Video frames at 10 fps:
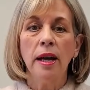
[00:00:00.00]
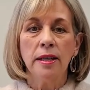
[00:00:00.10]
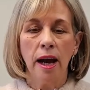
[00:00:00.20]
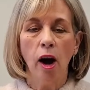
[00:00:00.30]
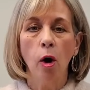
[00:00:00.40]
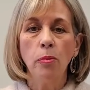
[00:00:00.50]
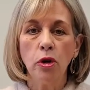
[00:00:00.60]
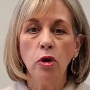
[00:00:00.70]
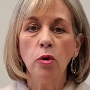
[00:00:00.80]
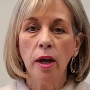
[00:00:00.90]
to help
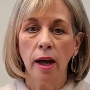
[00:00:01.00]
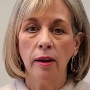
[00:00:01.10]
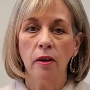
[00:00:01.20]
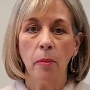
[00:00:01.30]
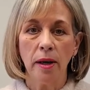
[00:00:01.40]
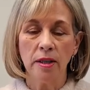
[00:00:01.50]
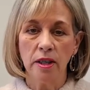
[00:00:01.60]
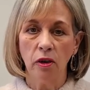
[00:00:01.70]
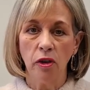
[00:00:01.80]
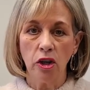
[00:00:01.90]
you get the best
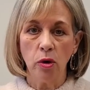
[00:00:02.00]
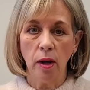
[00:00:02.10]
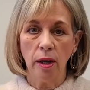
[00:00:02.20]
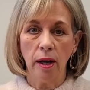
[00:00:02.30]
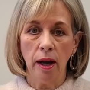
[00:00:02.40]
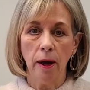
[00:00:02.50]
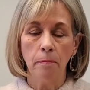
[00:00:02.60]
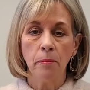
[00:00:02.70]
deal that you can get